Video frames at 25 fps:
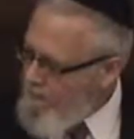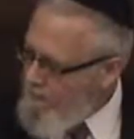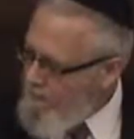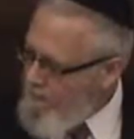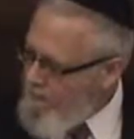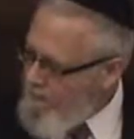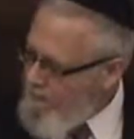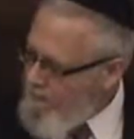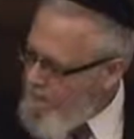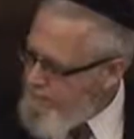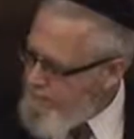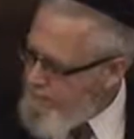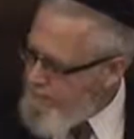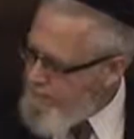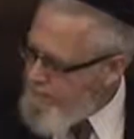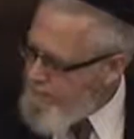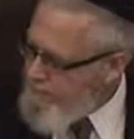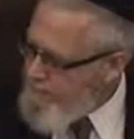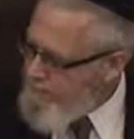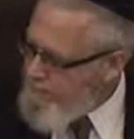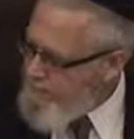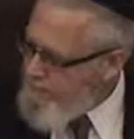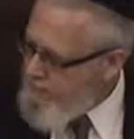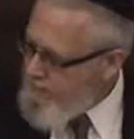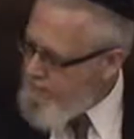
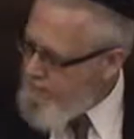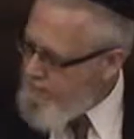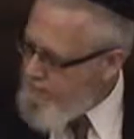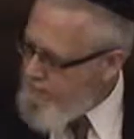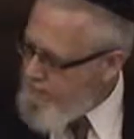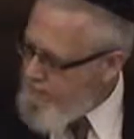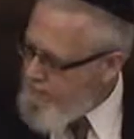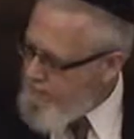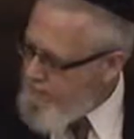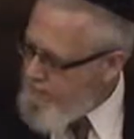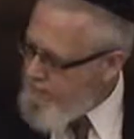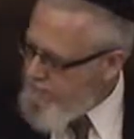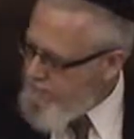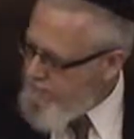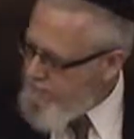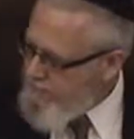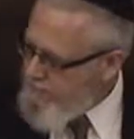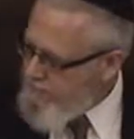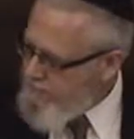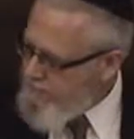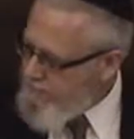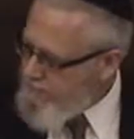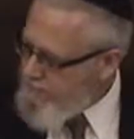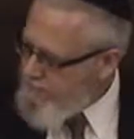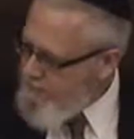
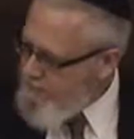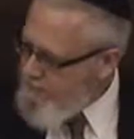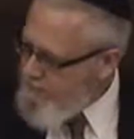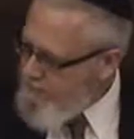Nobody speaks.